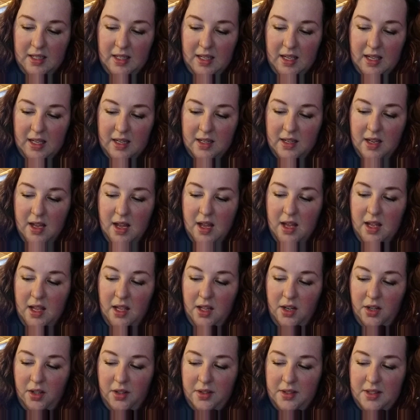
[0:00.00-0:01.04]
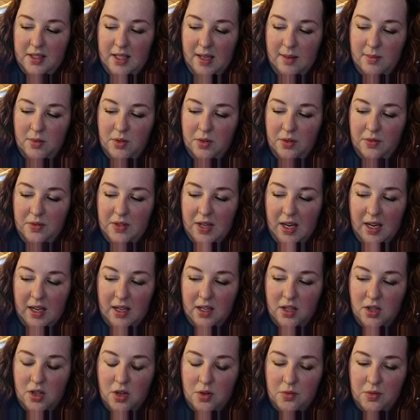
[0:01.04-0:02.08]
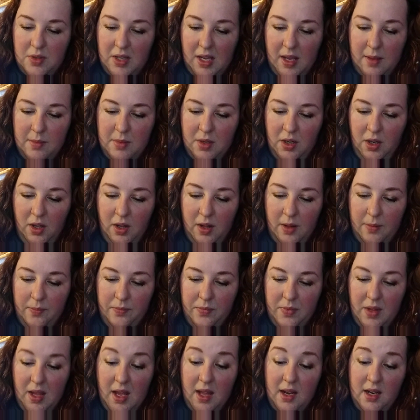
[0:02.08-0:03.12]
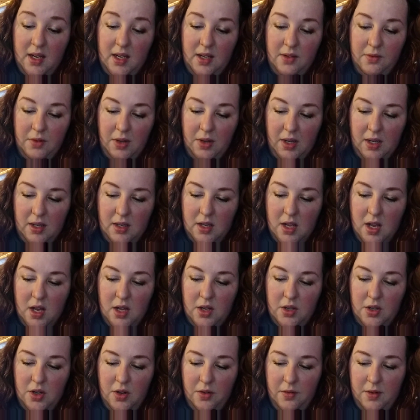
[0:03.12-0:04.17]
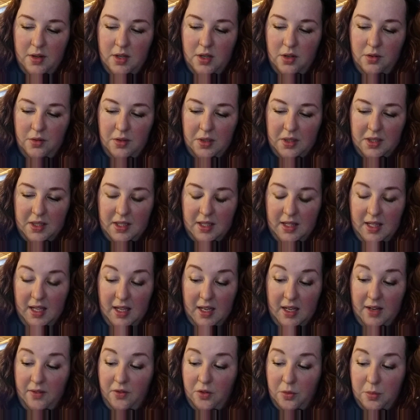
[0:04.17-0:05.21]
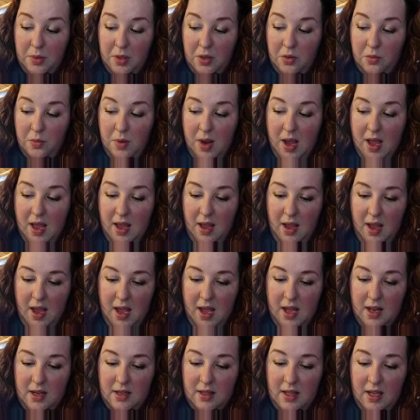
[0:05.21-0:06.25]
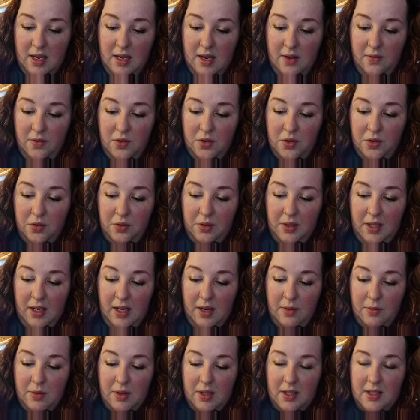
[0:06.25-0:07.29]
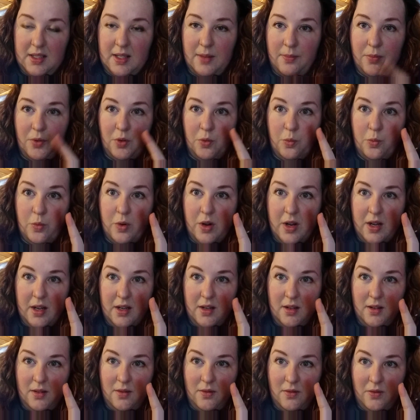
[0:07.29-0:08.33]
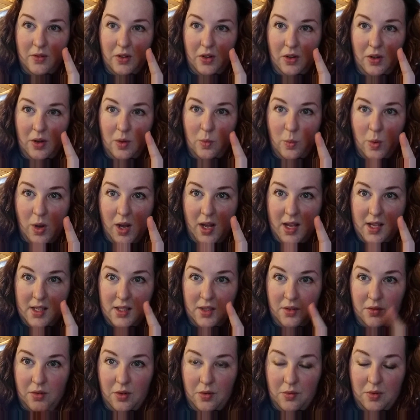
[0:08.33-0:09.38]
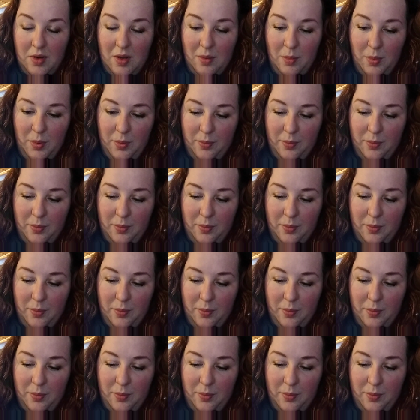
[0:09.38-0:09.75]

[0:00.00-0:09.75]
again, it all seemed to have taken no time at all. At any rate, no one noticed that they had ever been away, and they never told anyone except for one very wise grown up.